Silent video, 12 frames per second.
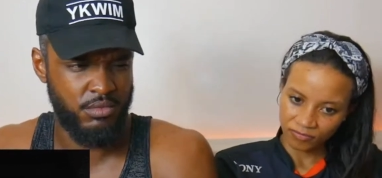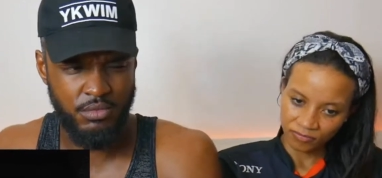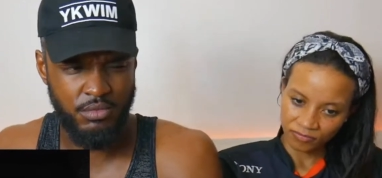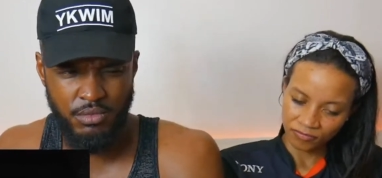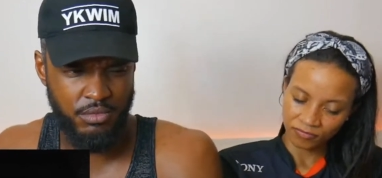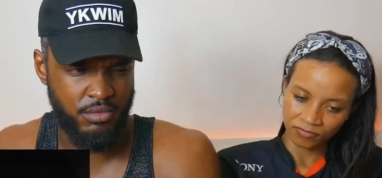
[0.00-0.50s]

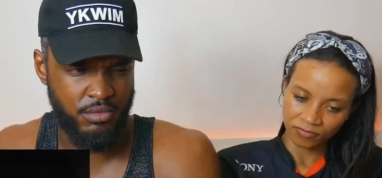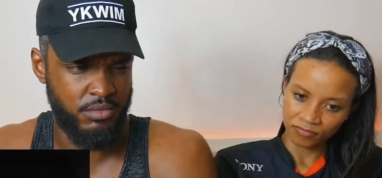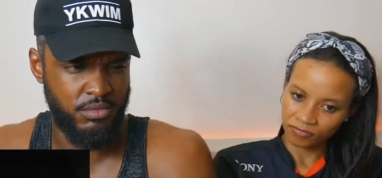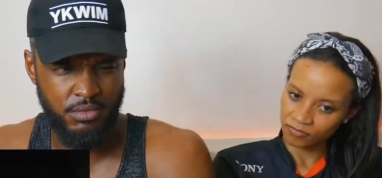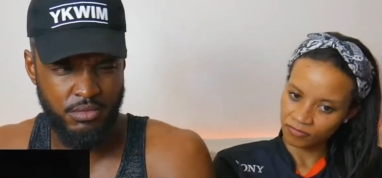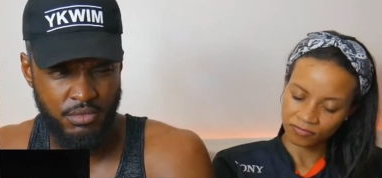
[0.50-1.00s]
Speaker 1: Anything I
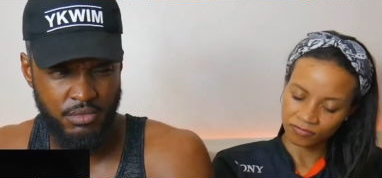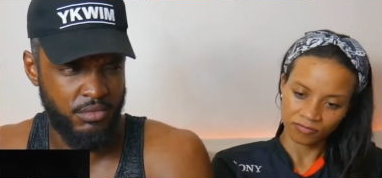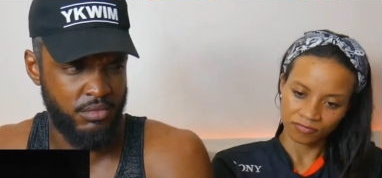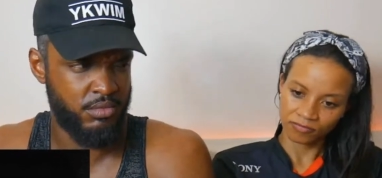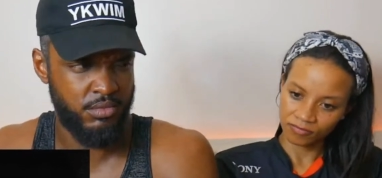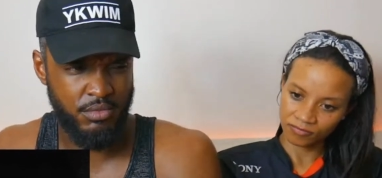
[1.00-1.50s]
do, you know
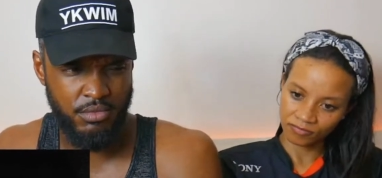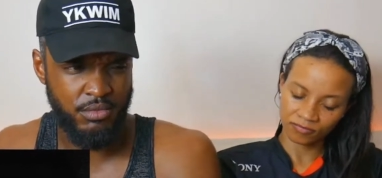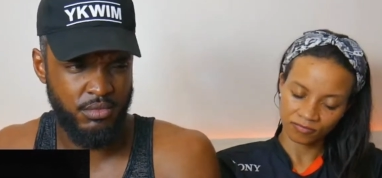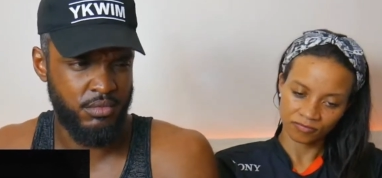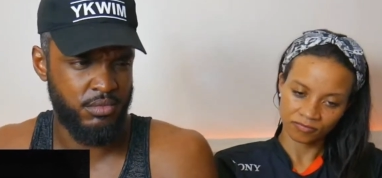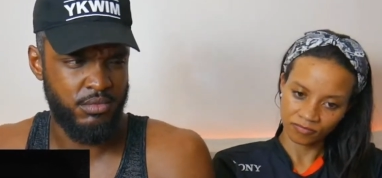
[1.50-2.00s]
I do
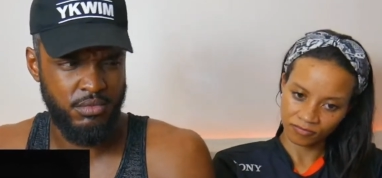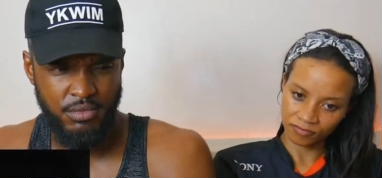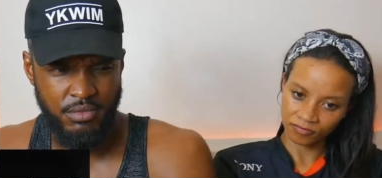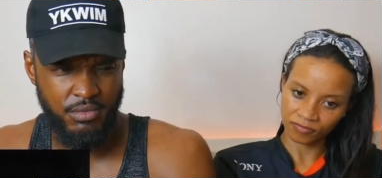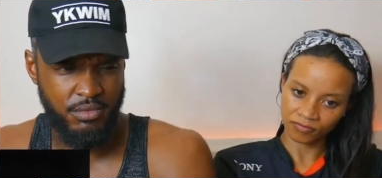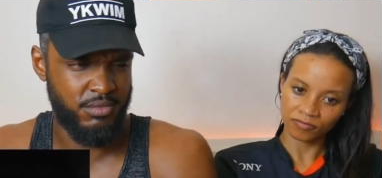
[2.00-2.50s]
major.
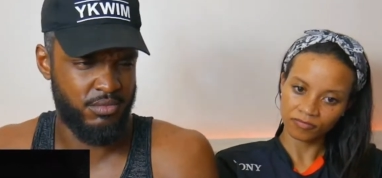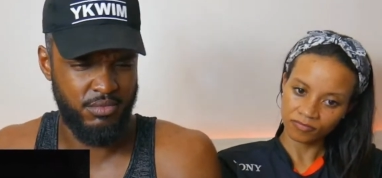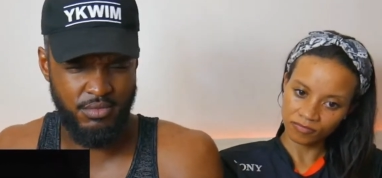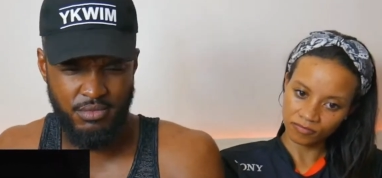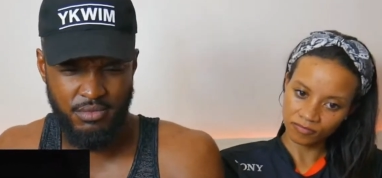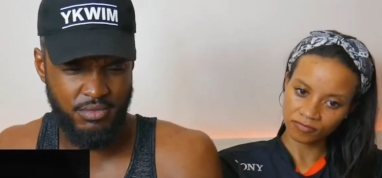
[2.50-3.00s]
He
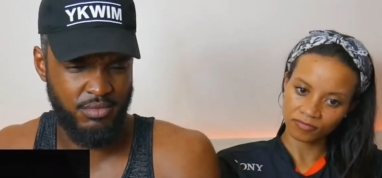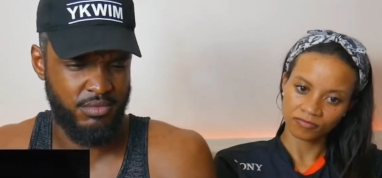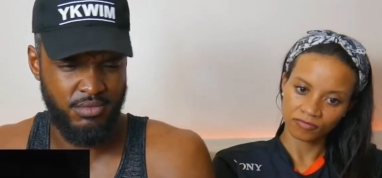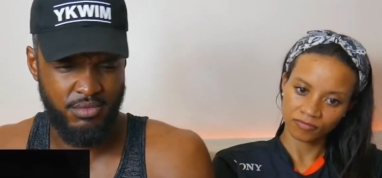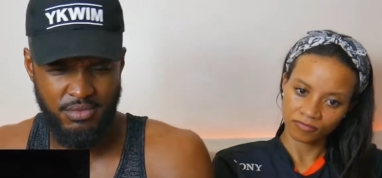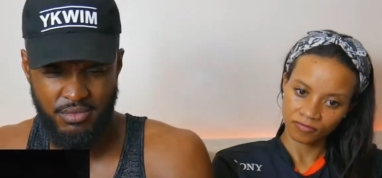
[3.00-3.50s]
lived 2
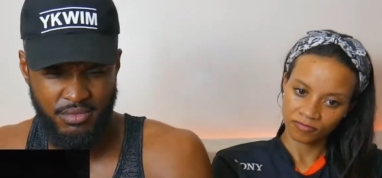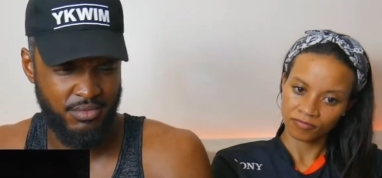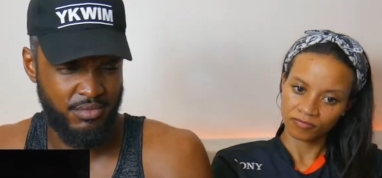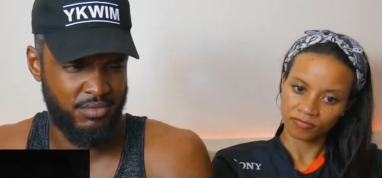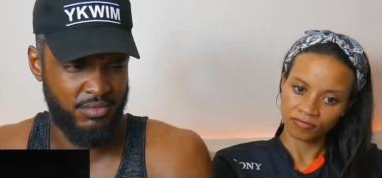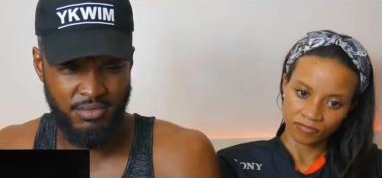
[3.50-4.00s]
doors away
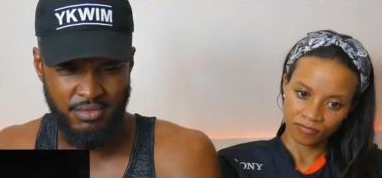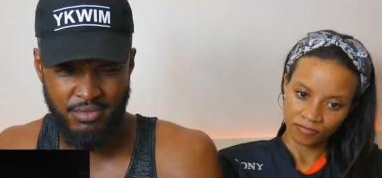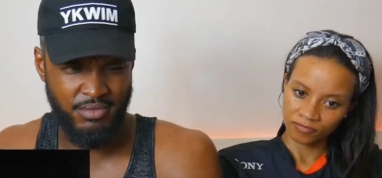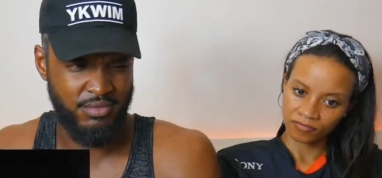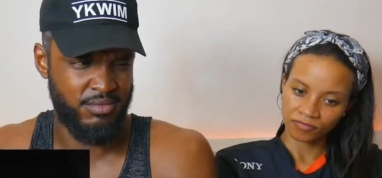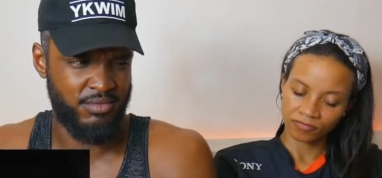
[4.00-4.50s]
from
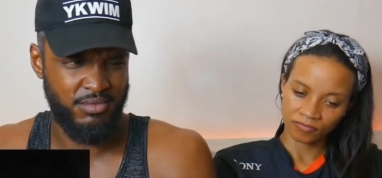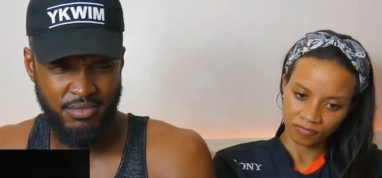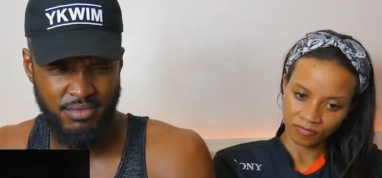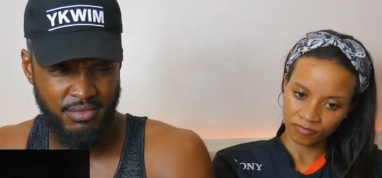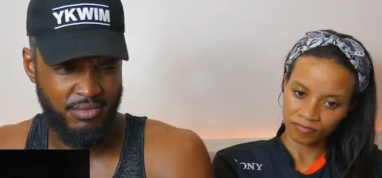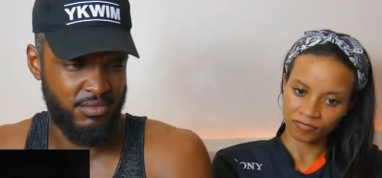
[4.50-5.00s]

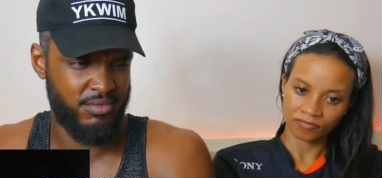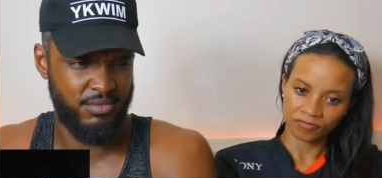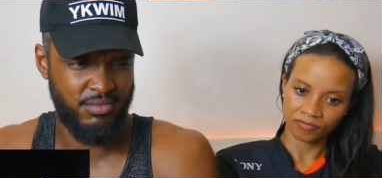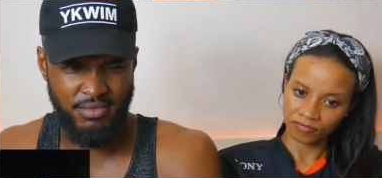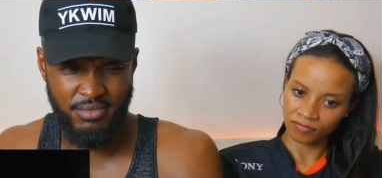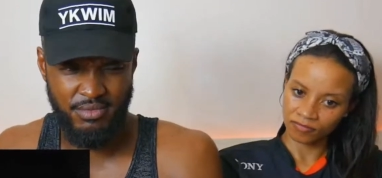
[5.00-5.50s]
Anastasia. When
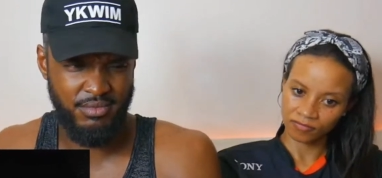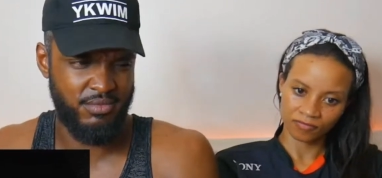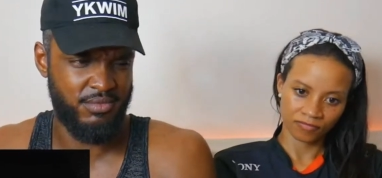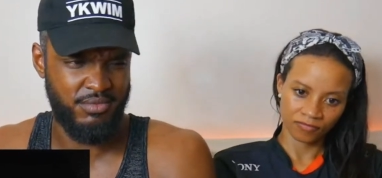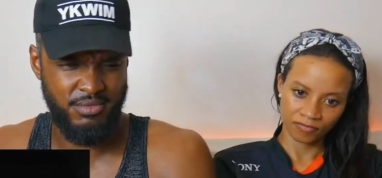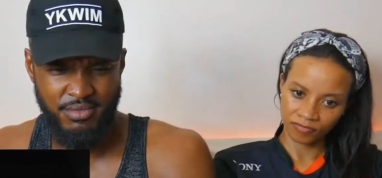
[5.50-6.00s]
we pepper
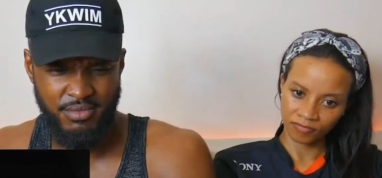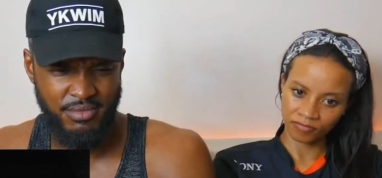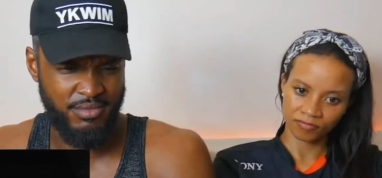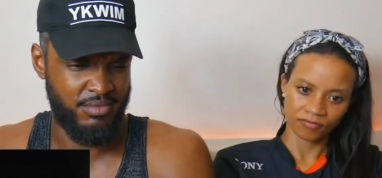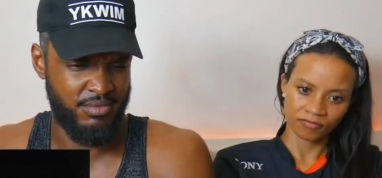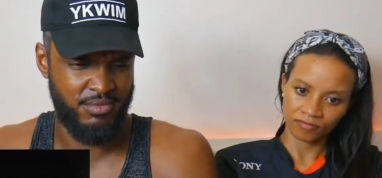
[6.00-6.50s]
that shit, you
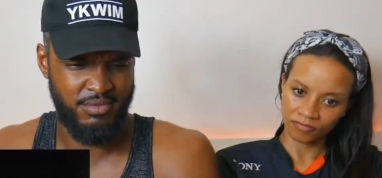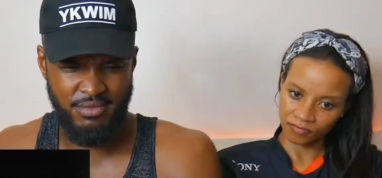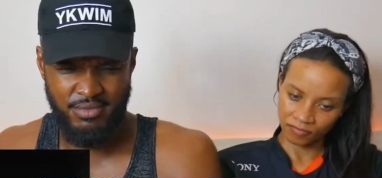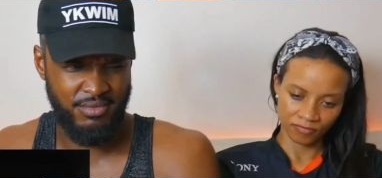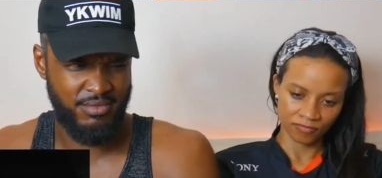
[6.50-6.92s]
know he cannot